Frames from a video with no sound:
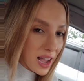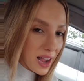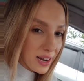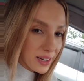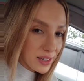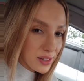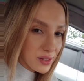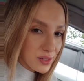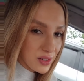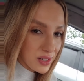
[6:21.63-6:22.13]

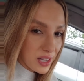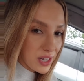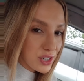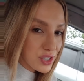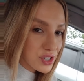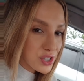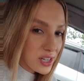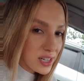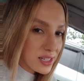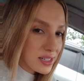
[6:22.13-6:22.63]

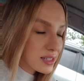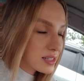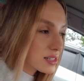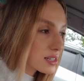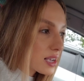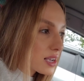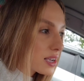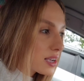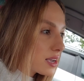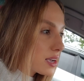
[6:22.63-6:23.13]
accusations
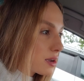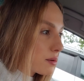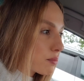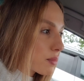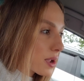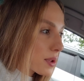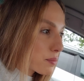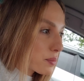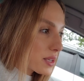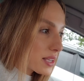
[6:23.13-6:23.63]

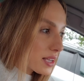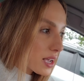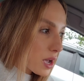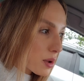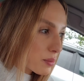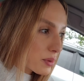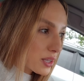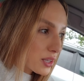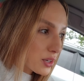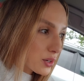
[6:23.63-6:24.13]
might be
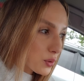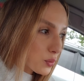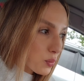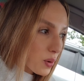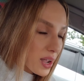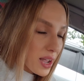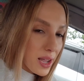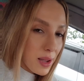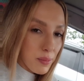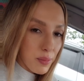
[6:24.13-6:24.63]
coming your
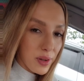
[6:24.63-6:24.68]
way.